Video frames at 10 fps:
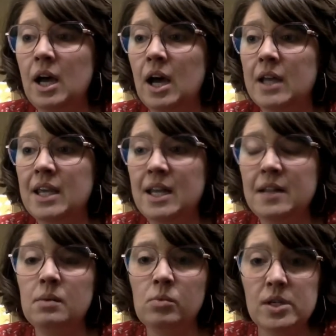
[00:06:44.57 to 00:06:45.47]
getting
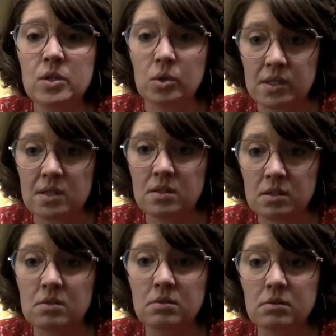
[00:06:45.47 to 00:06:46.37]
them
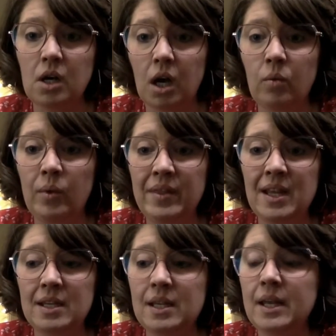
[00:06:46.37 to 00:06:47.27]
resources when
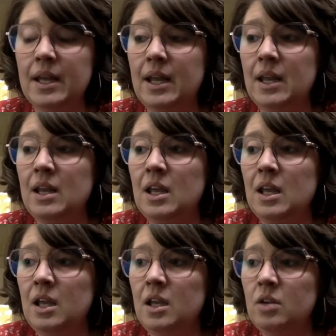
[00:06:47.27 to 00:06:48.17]
they need it. And
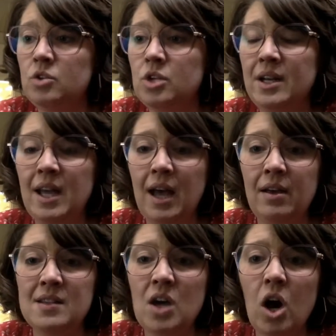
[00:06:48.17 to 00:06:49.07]
trying to
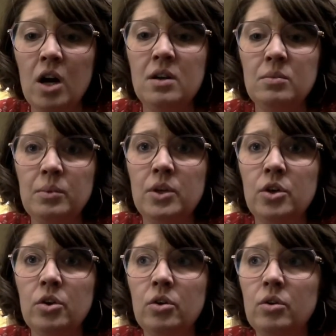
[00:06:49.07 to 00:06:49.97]
it's hard when
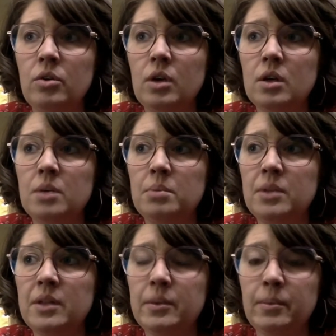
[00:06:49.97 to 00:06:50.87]
you're
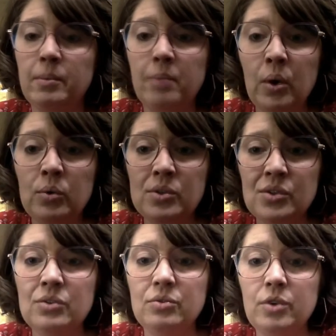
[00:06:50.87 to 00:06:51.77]
completely
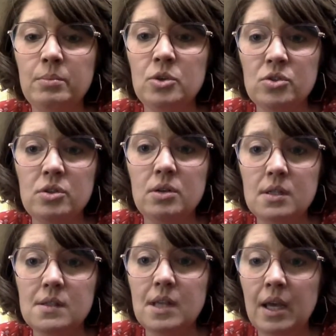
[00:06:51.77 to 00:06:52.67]
remote from your
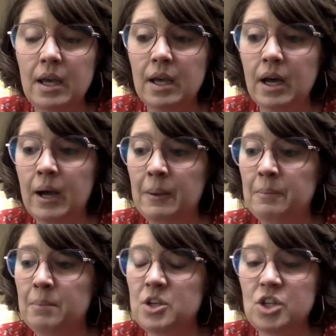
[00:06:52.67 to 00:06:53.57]
students,
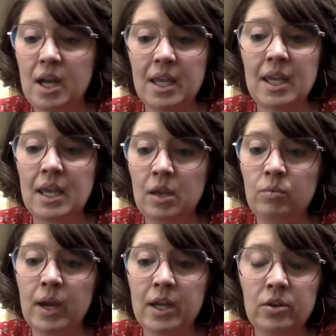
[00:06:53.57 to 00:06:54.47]
but checking in
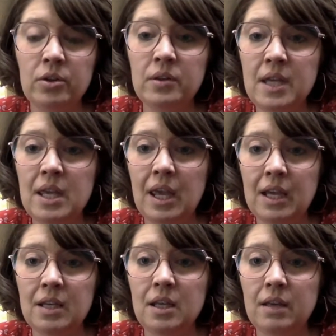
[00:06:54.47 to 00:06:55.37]
regularly
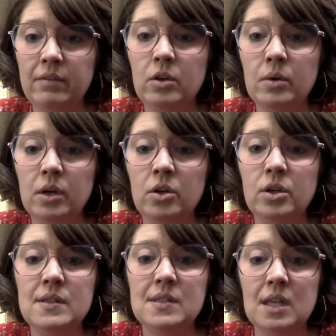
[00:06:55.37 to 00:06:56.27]
can give you a
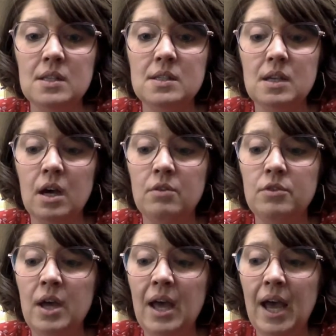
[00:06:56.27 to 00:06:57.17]
good sense of
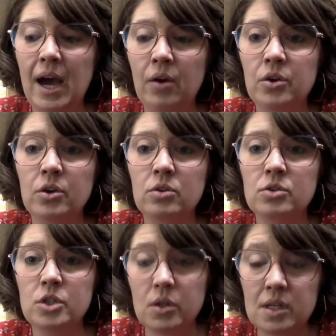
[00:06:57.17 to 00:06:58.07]
how your
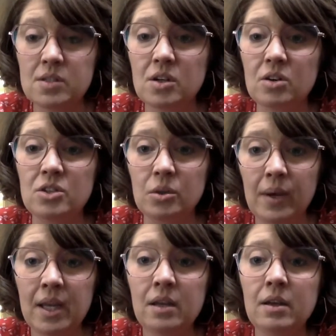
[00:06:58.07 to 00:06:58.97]
students are
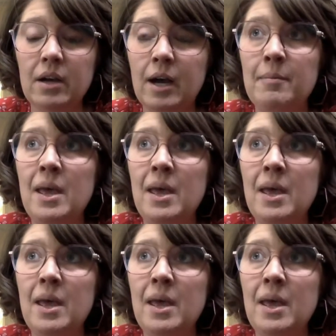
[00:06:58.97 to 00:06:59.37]
doing. And